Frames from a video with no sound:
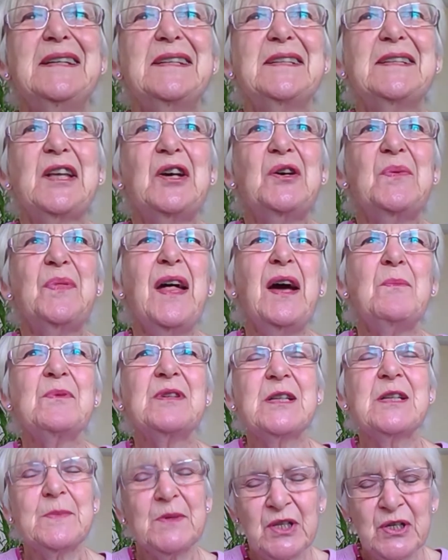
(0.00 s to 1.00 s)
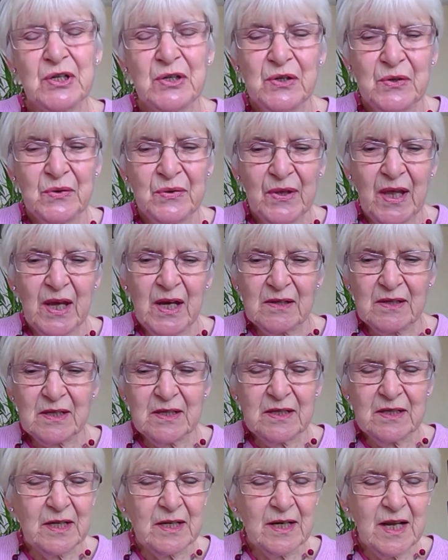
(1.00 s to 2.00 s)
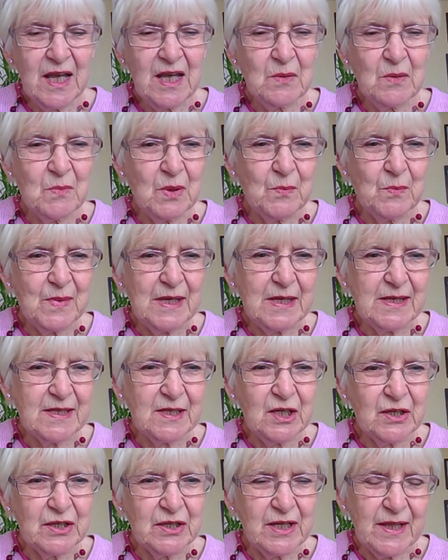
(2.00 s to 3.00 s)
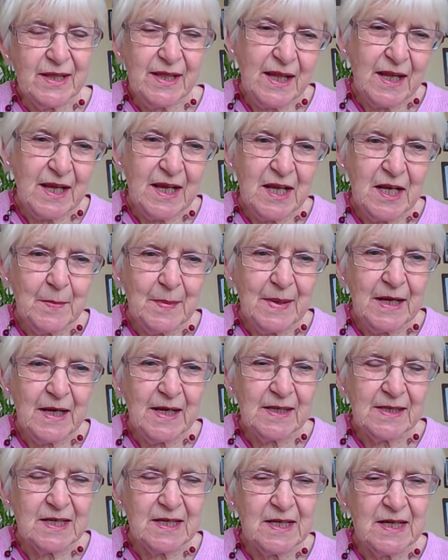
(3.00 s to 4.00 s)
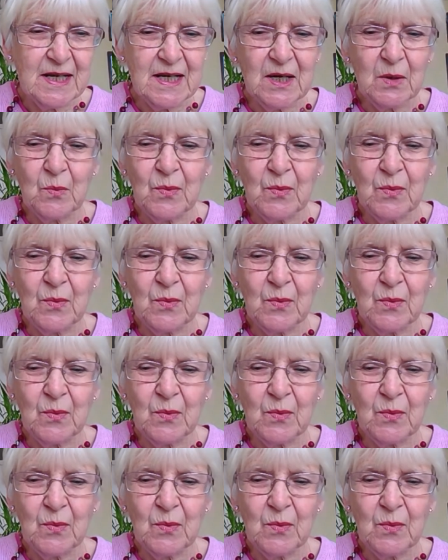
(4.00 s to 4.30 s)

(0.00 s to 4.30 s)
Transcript: So that was 2008 when we started thinking about it.